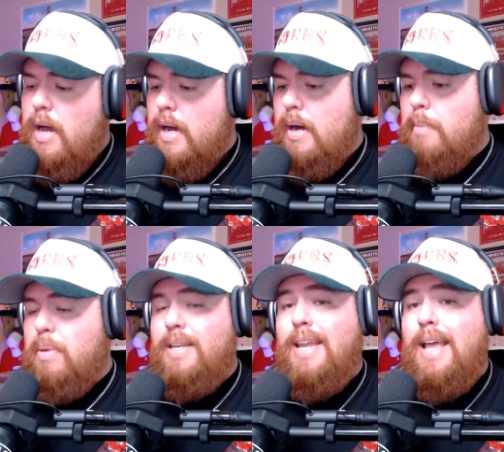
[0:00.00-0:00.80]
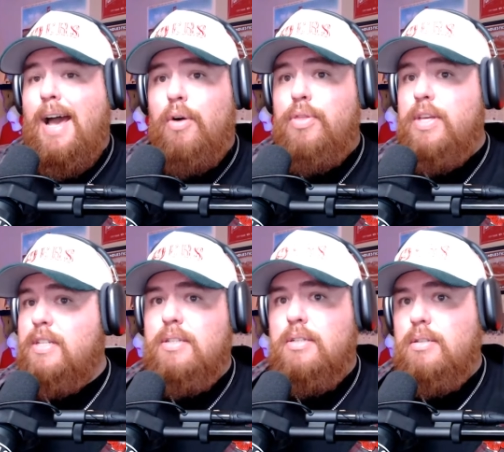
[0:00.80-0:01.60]
But now
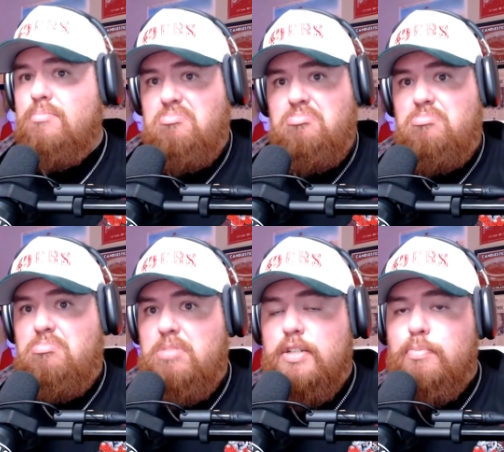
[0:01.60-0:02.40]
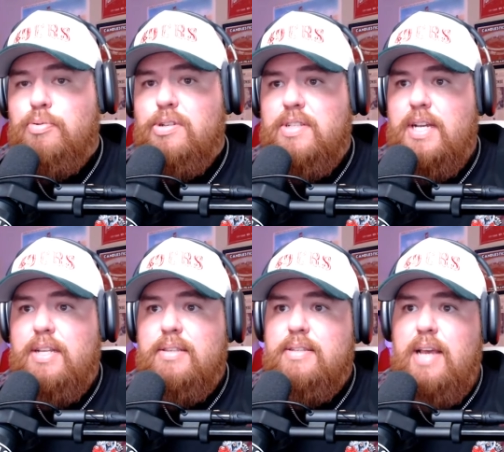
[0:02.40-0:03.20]
this
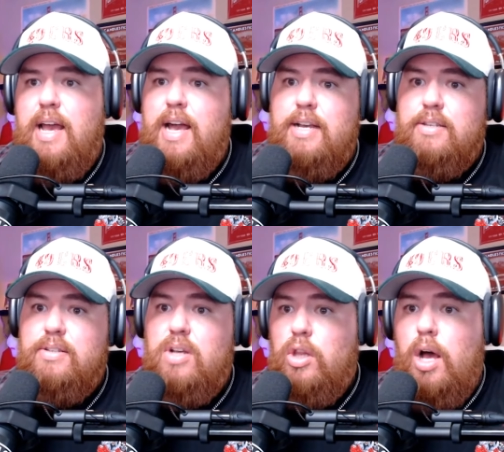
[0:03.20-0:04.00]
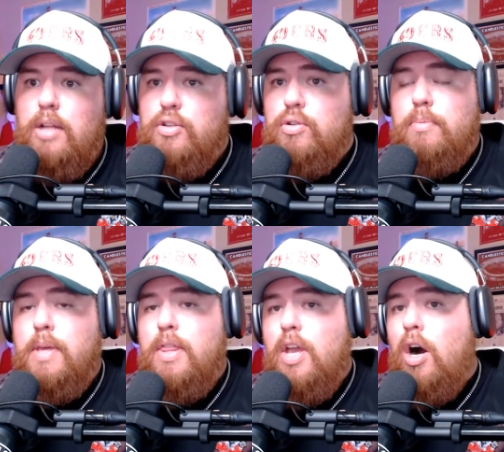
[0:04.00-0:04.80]
presents as Latu could
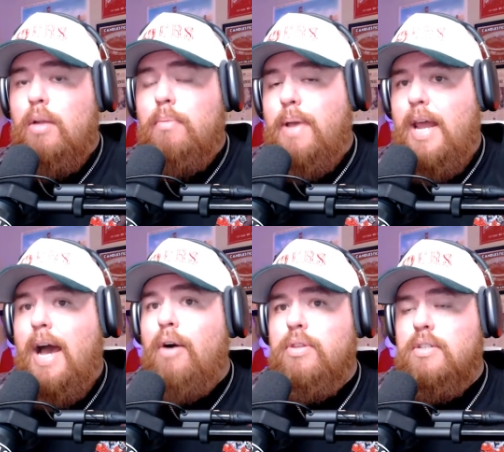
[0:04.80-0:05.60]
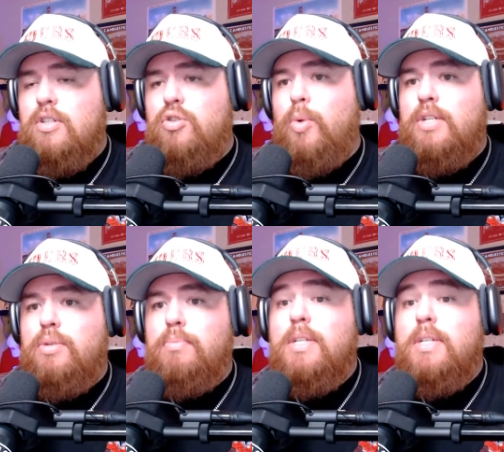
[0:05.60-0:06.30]
be the odd man out in this situation,